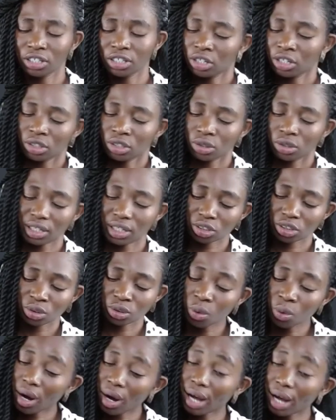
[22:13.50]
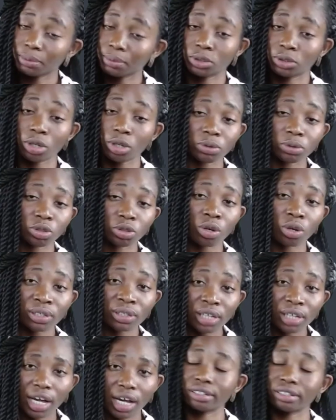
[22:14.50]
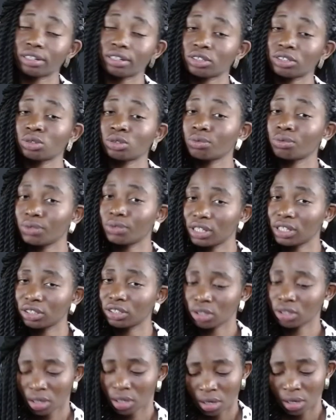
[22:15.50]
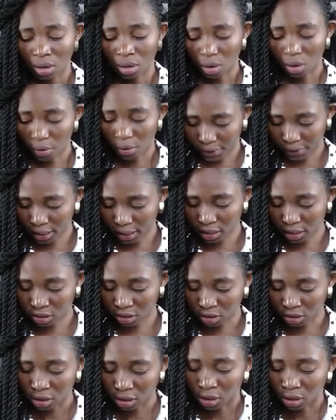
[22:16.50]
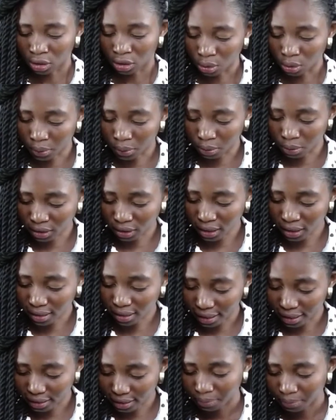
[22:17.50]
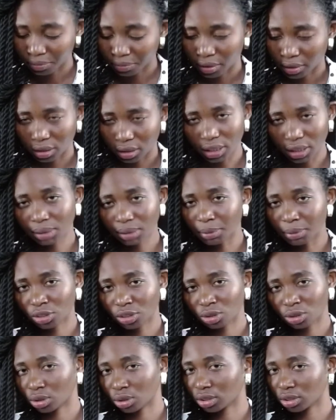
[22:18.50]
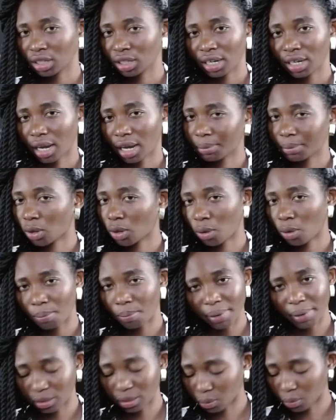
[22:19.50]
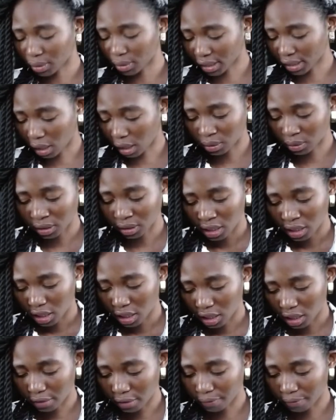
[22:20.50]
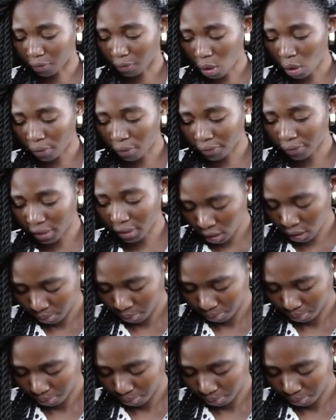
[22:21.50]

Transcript: So there's no absorption and there's no release of energy. So we could say that these mixtures can be combined without involving